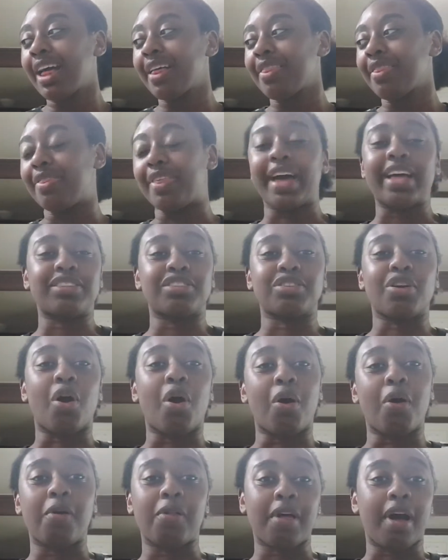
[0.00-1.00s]
That's
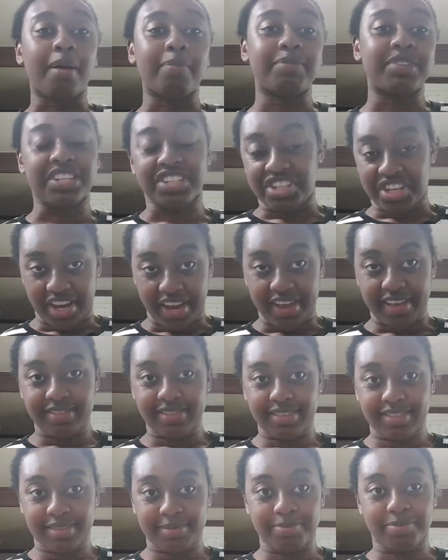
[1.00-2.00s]
all up to
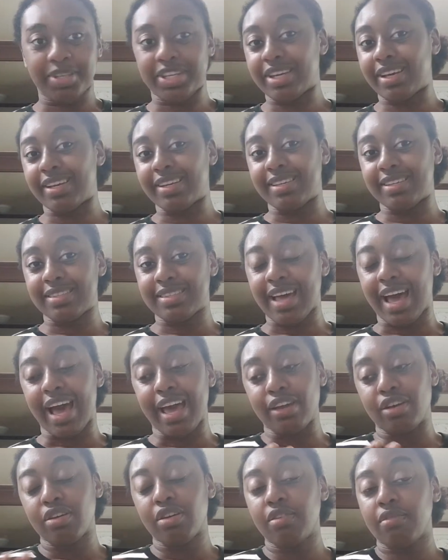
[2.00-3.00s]
chance because
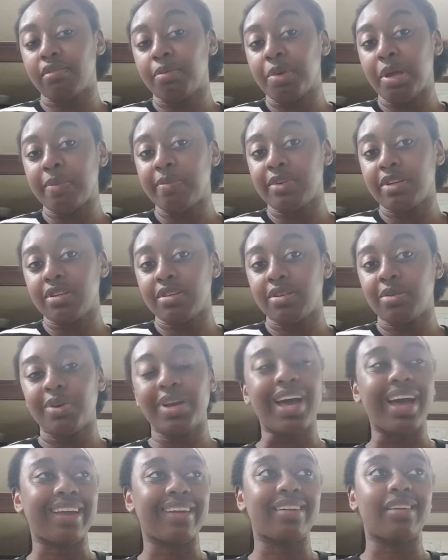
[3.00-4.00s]
I could remember to do
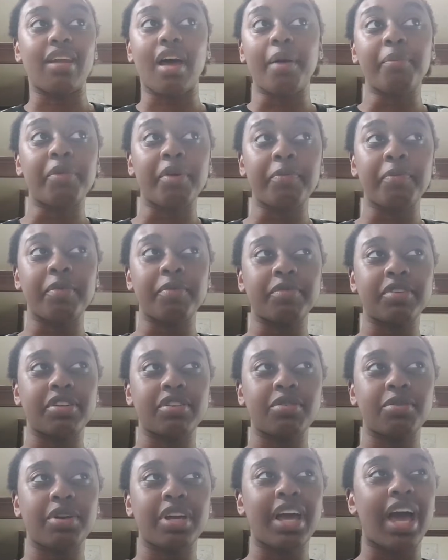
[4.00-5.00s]
it. I could not remember to
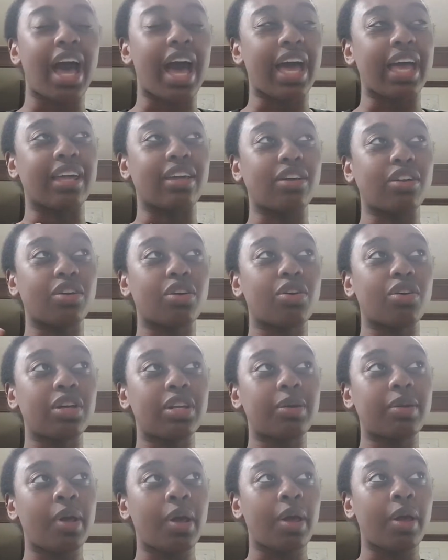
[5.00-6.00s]
do it. I
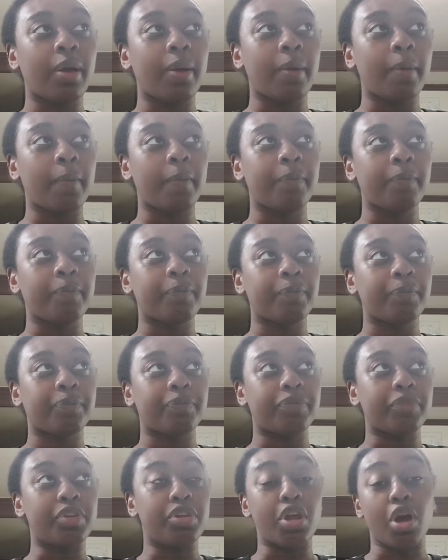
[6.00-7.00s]
could
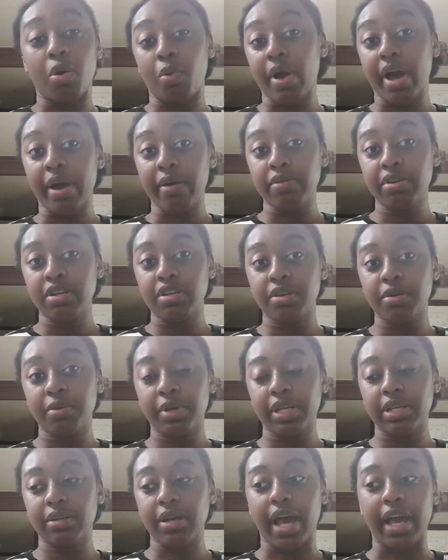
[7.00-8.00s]
know how to do
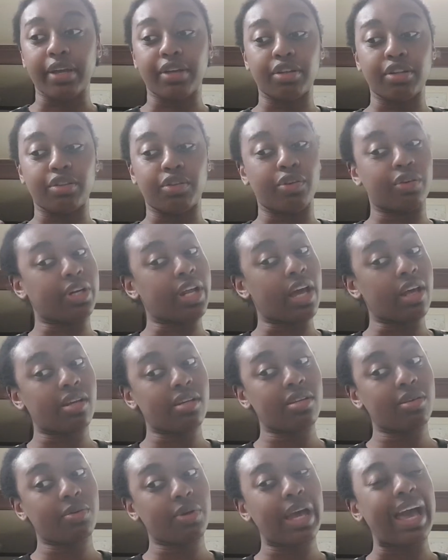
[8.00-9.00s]
it. I could learn how to
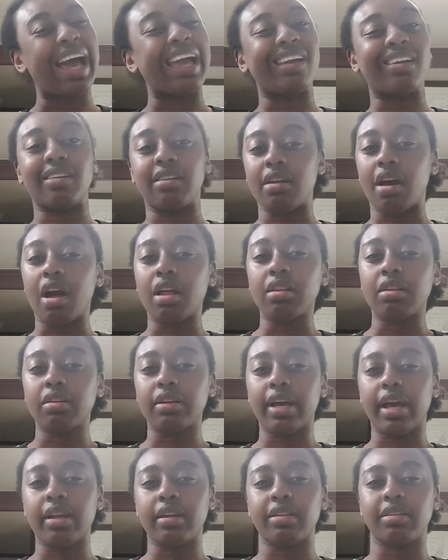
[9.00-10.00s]
do it. I could not learn
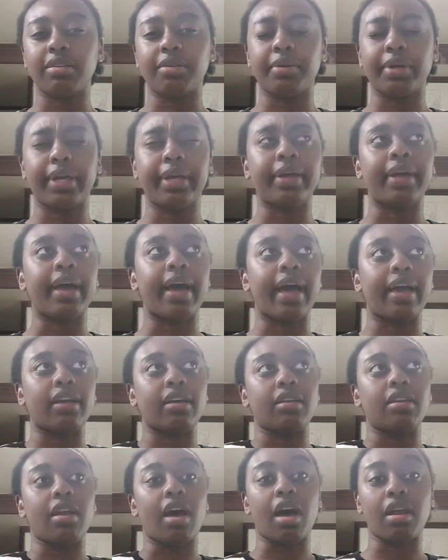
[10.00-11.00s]
how to do it. I
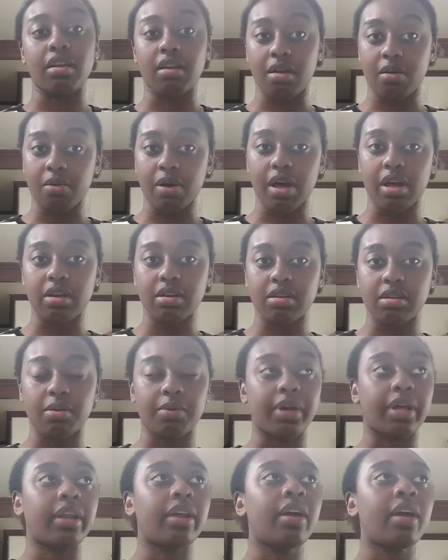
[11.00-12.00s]
could not know how to do
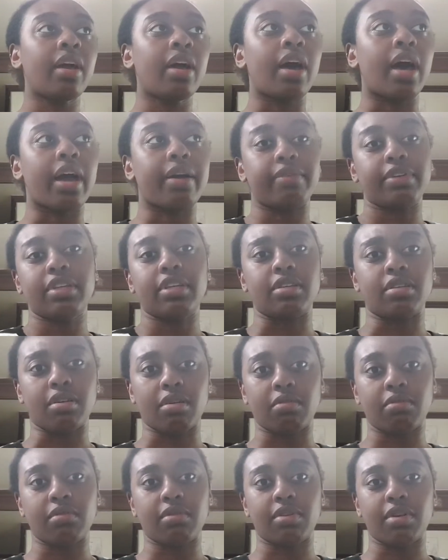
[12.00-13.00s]
it. I really
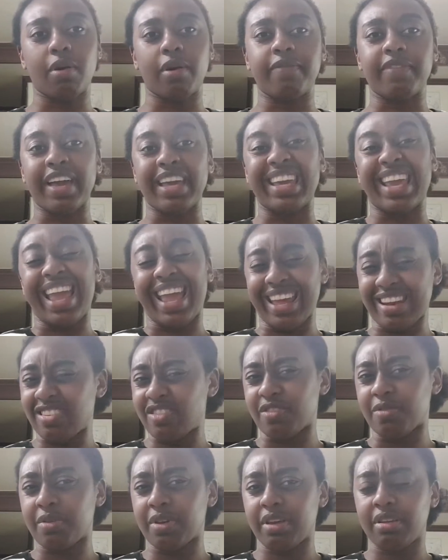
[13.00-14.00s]
don't know if I can
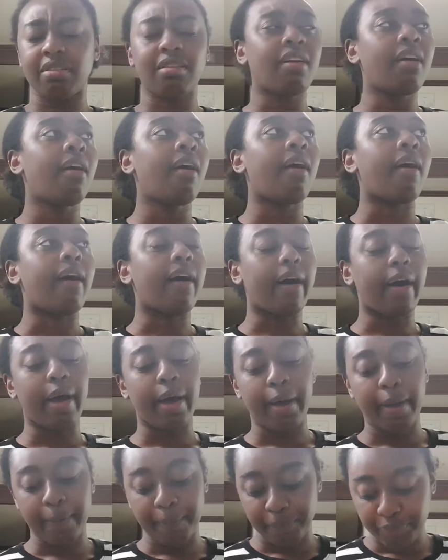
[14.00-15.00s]
do it.
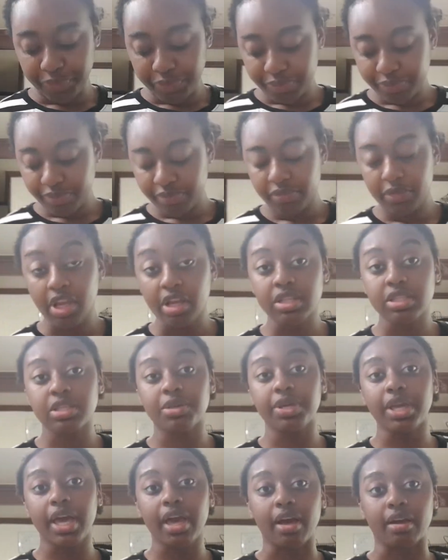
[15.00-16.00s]
Um, so
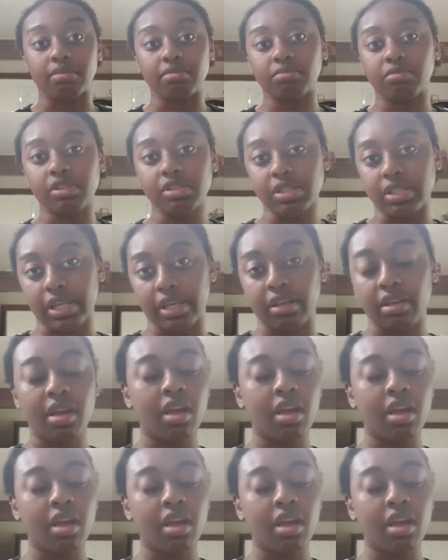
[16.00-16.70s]
yeah, we'll see.